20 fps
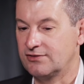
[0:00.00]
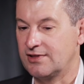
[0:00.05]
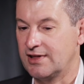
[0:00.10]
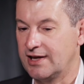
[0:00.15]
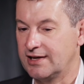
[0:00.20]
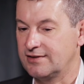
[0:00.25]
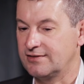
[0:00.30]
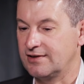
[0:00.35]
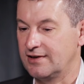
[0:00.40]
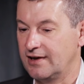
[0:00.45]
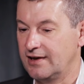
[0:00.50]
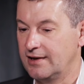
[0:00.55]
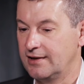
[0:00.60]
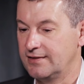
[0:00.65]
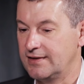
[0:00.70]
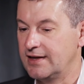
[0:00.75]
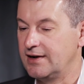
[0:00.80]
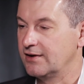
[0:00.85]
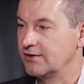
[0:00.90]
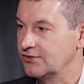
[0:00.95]
that
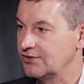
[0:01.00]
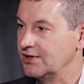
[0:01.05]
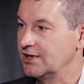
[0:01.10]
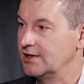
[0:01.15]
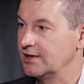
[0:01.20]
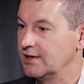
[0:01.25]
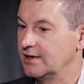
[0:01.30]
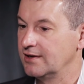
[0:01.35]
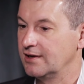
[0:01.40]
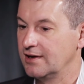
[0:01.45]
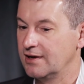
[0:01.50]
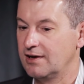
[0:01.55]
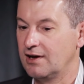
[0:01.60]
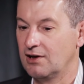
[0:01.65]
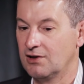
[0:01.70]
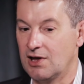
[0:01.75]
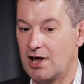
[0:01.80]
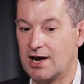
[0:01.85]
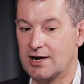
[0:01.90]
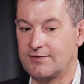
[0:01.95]
are seeing
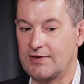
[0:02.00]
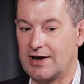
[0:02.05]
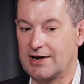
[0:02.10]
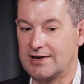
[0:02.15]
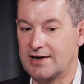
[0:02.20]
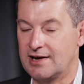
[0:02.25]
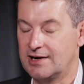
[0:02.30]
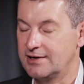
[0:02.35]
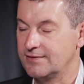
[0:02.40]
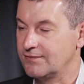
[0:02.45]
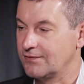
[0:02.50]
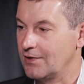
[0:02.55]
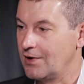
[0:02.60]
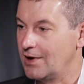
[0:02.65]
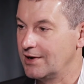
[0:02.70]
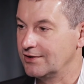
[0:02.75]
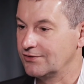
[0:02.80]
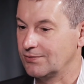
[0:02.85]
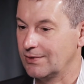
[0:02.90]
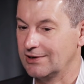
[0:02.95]
a lot of identity
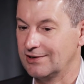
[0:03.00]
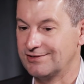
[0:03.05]
fraud as well